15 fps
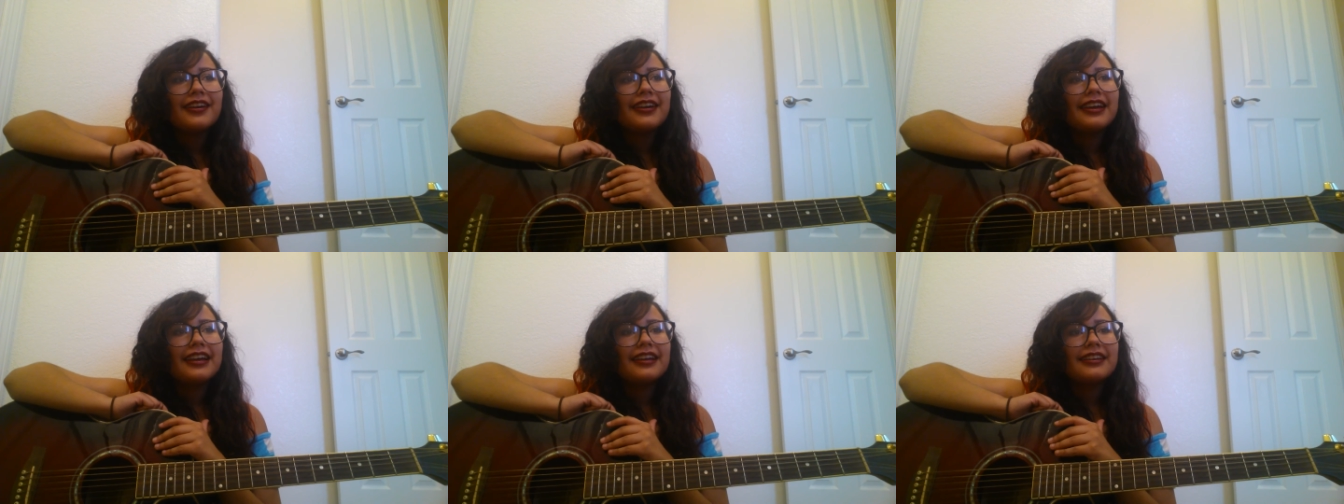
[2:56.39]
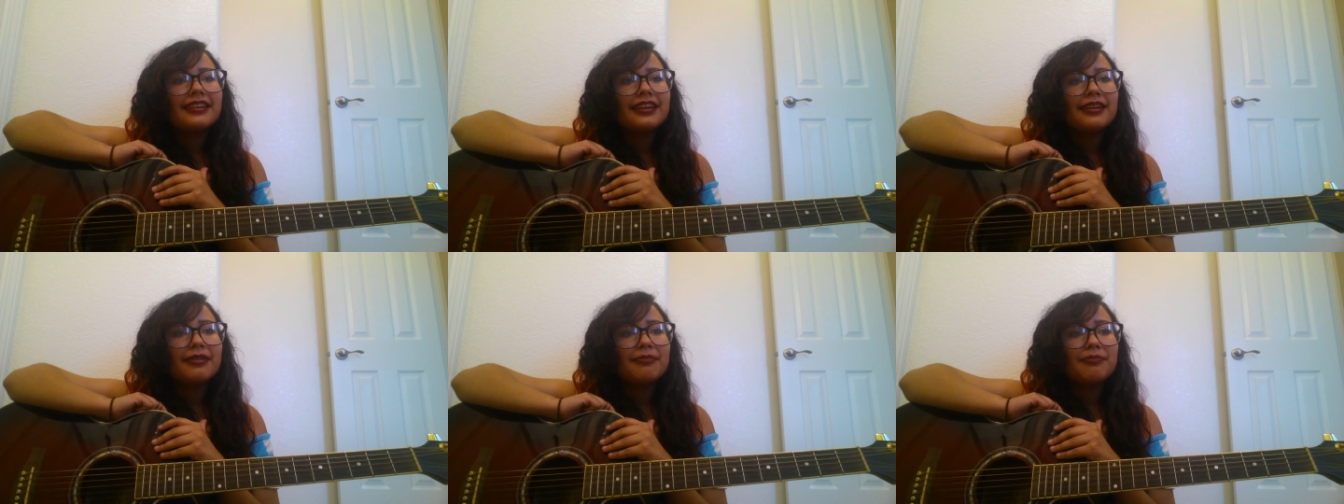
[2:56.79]
And
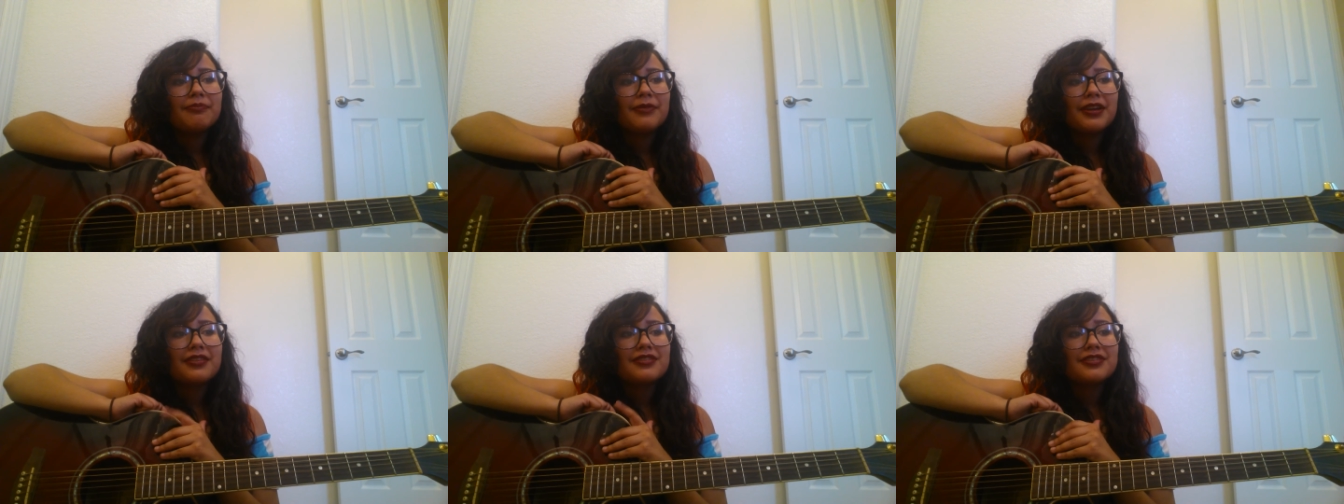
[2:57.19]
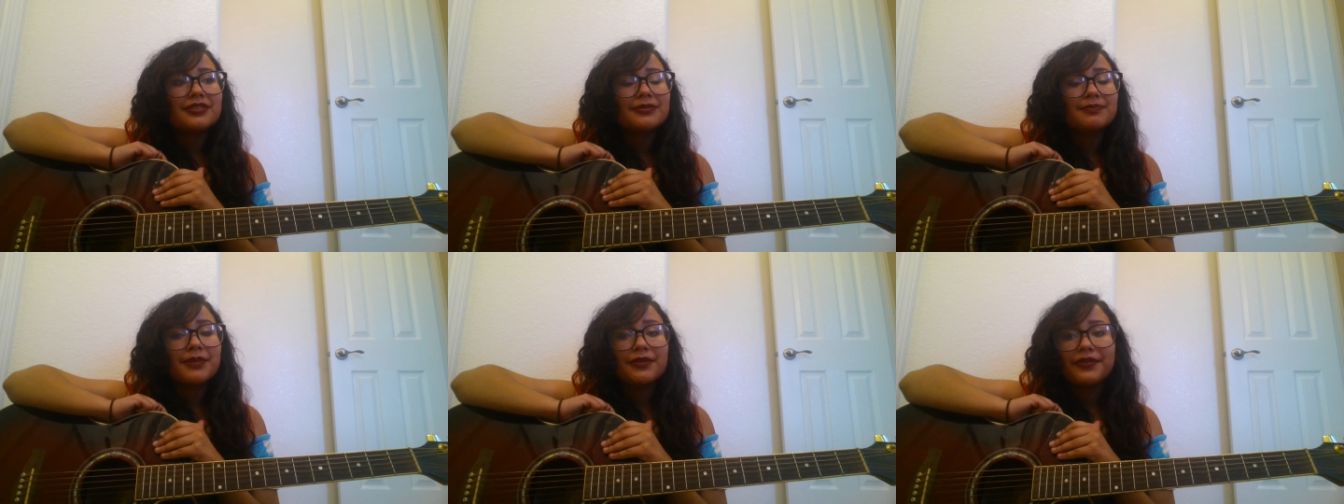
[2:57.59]

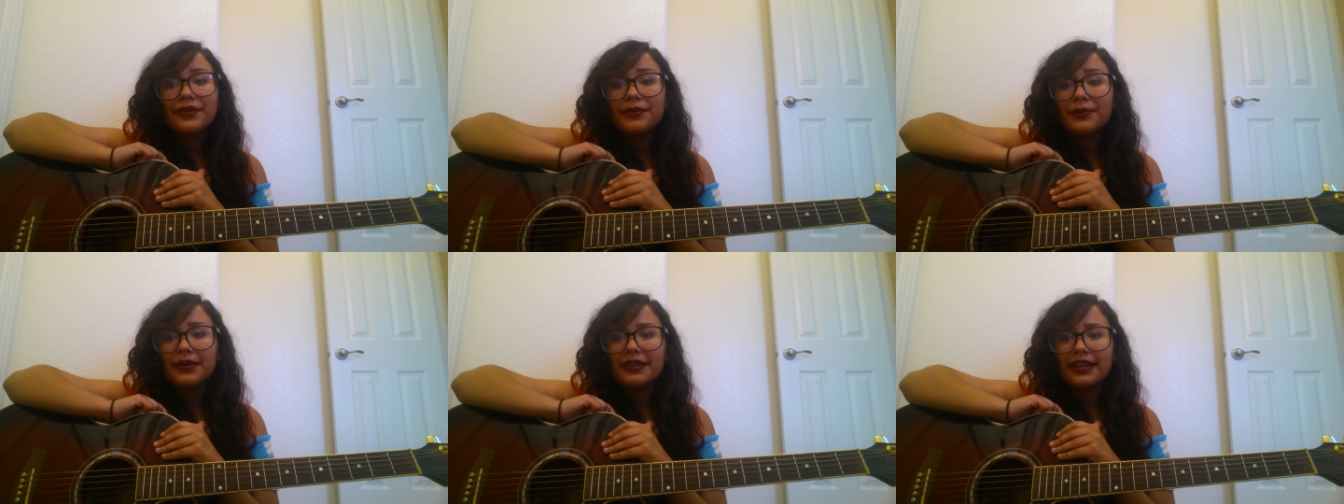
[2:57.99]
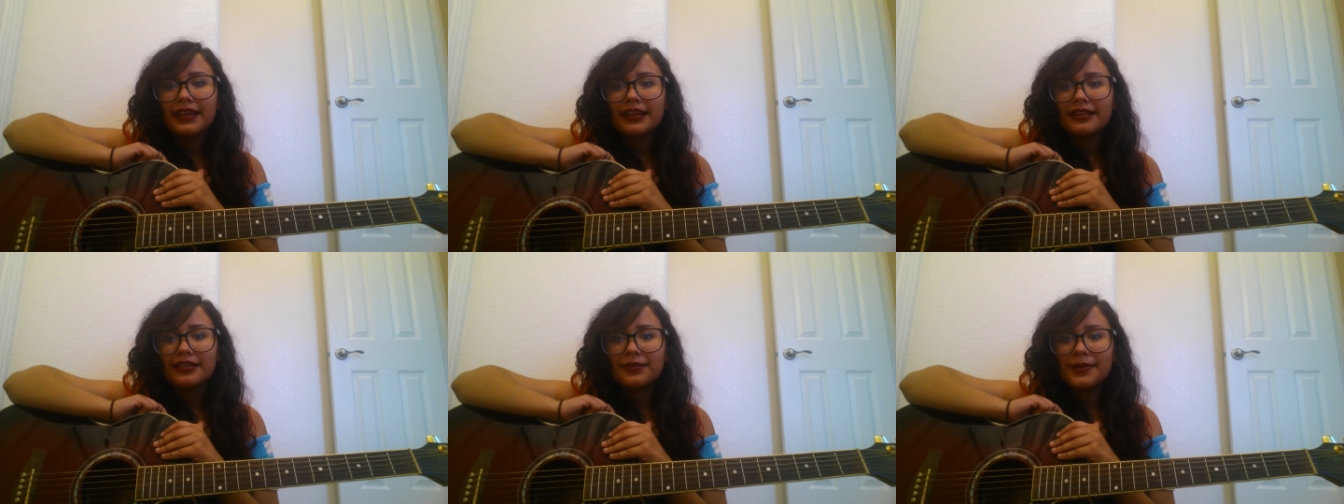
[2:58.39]
also, if you would
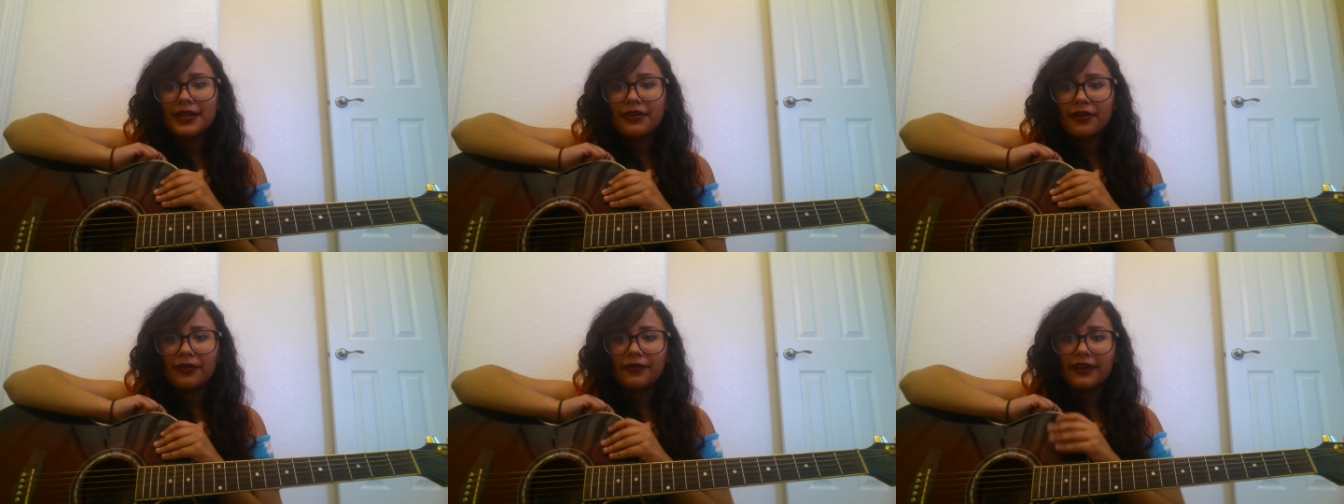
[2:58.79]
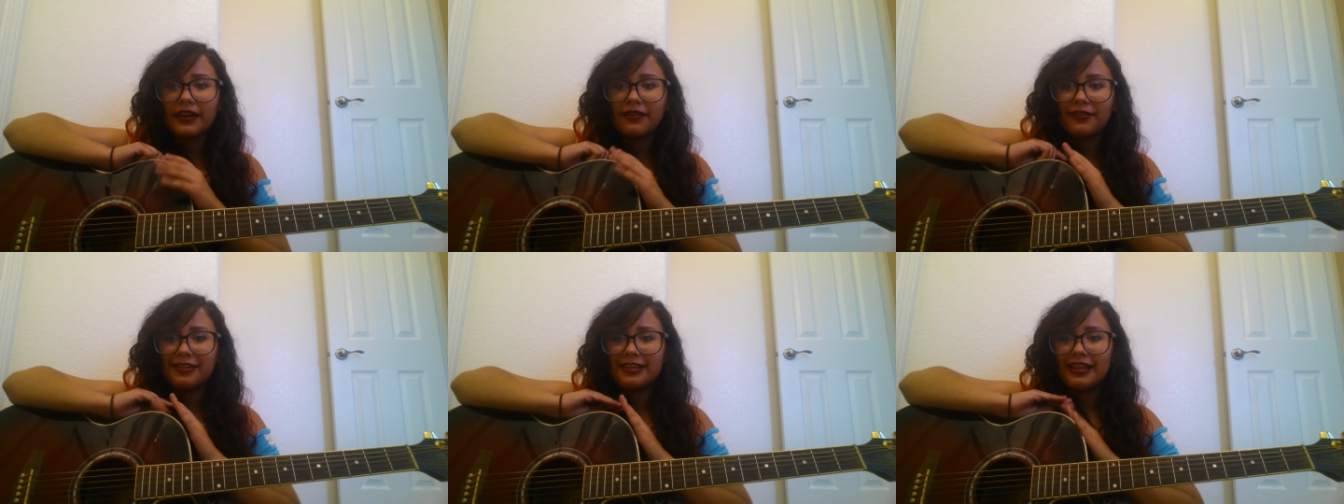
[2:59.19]
like to be notified
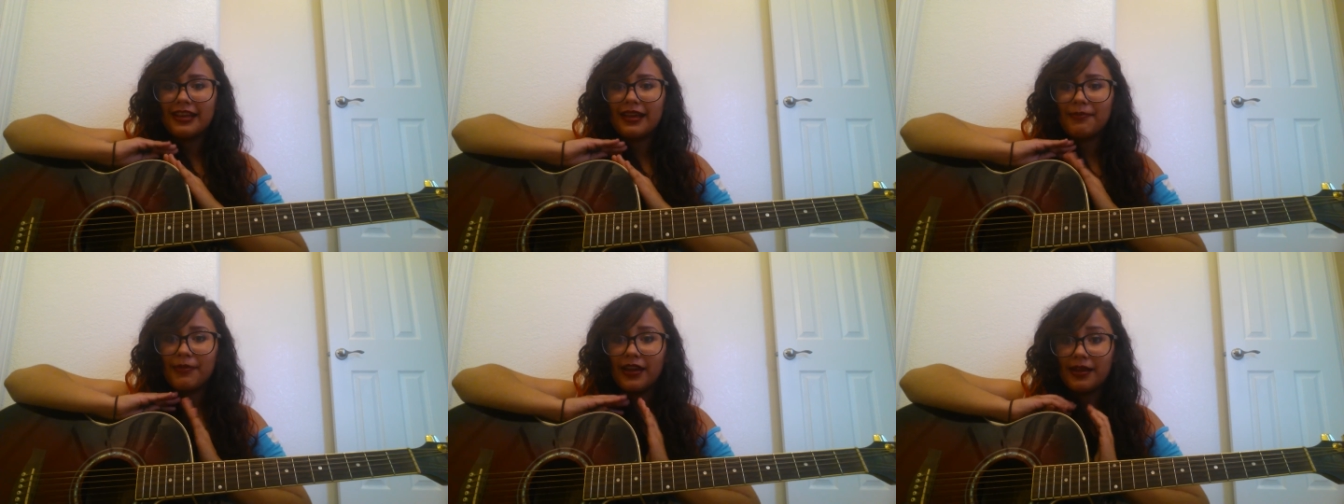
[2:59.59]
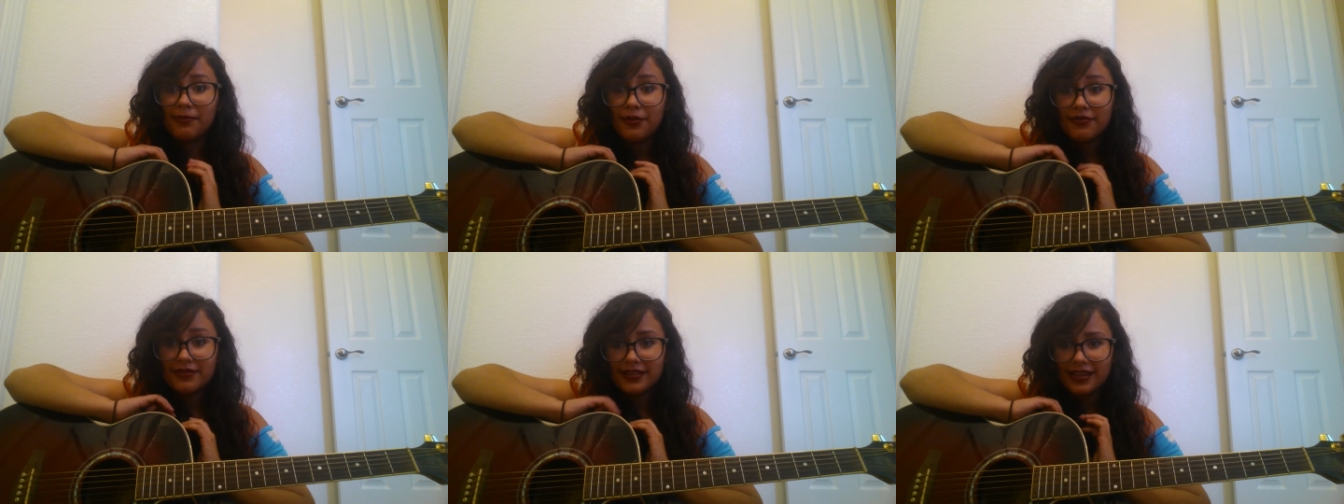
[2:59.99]
every time I
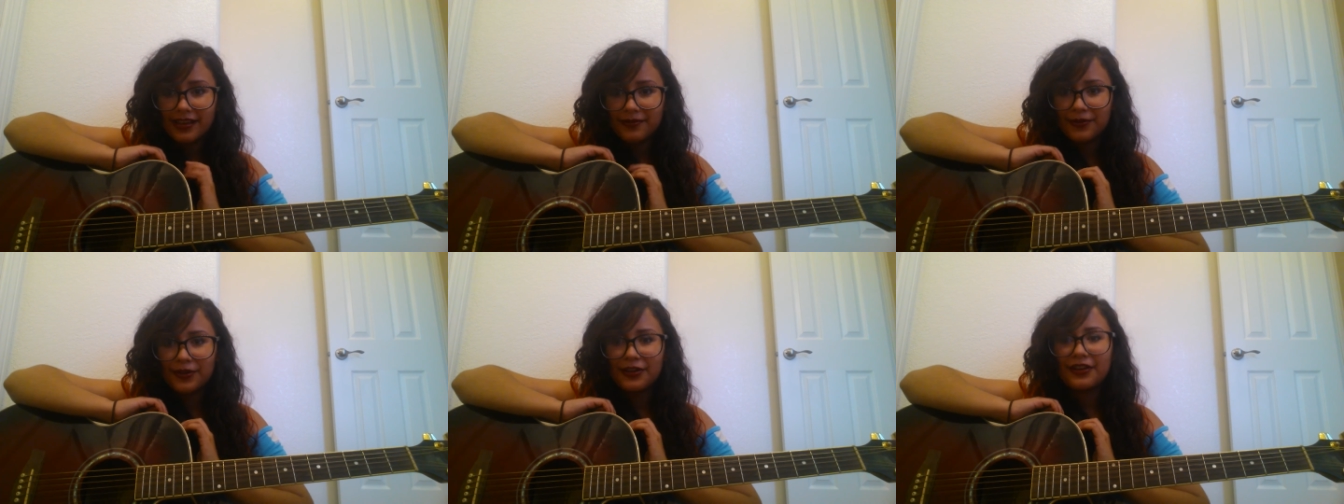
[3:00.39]
post a cover,